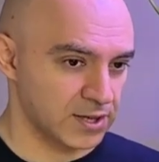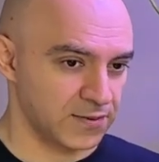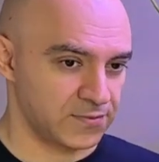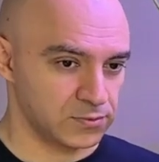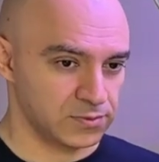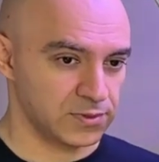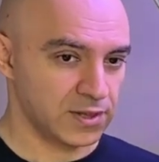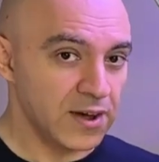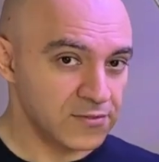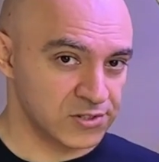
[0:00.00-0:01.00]
if you
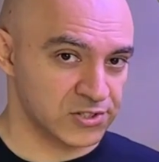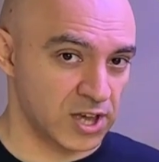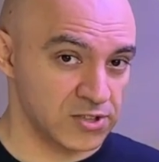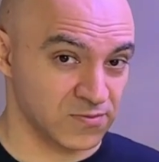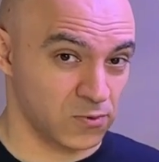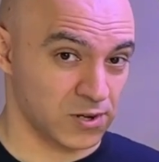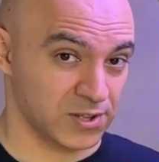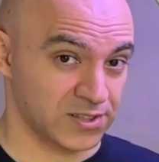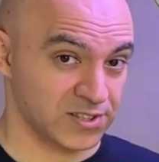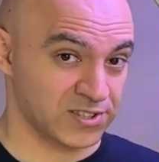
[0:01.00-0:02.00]
never change water
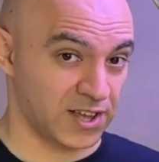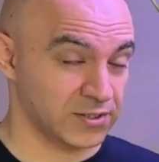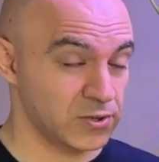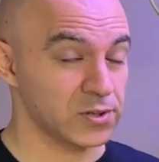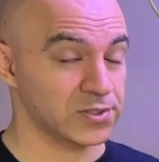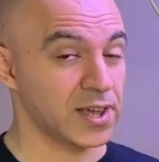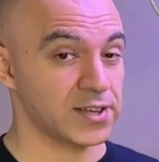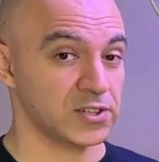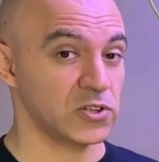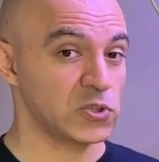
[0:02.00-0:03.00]
in this tank, you are
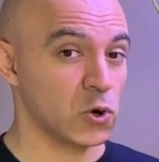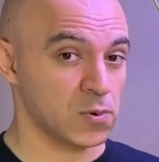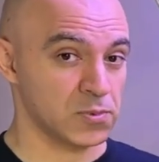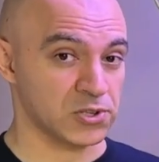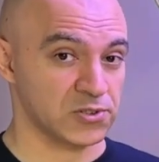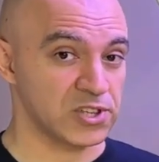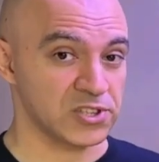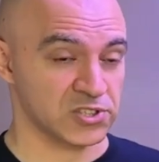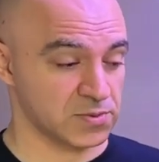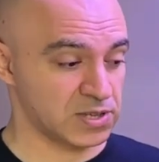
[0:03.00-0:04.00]
taking enormous
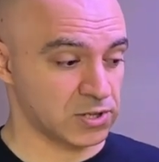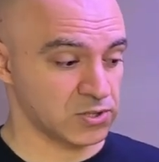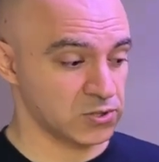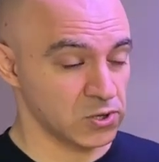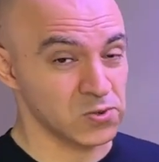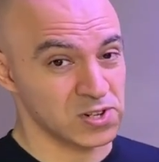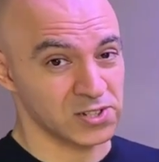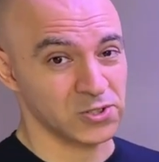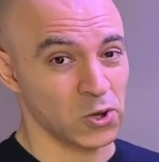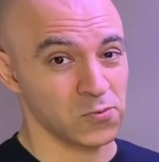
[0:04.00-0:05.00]
risks because you don't
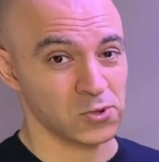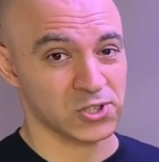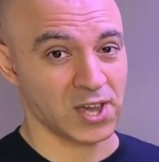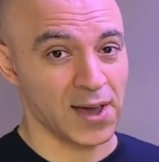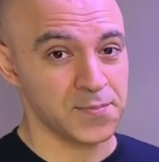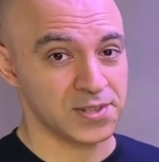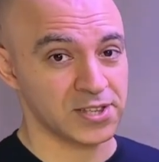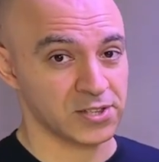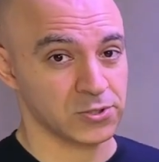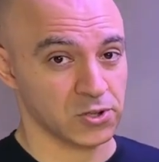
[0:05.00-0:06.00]
really know what's
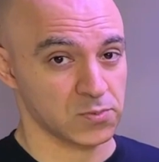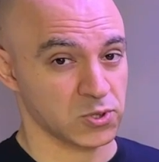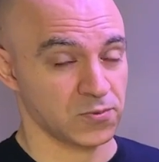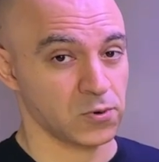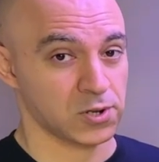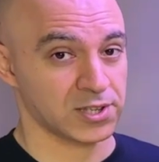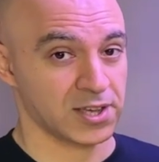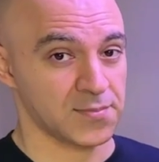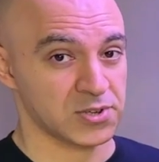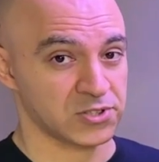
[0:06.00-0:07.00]
happening in terms of water
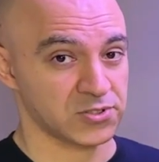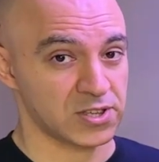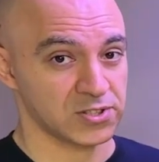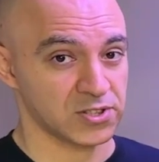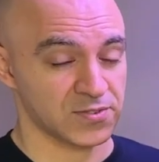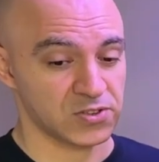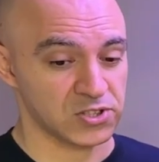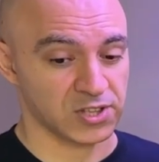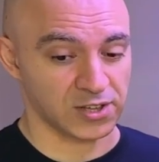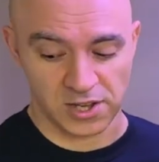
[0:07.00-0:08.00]
chemistry in this
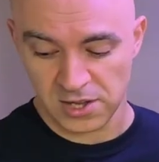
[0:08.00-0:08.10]
fish tank.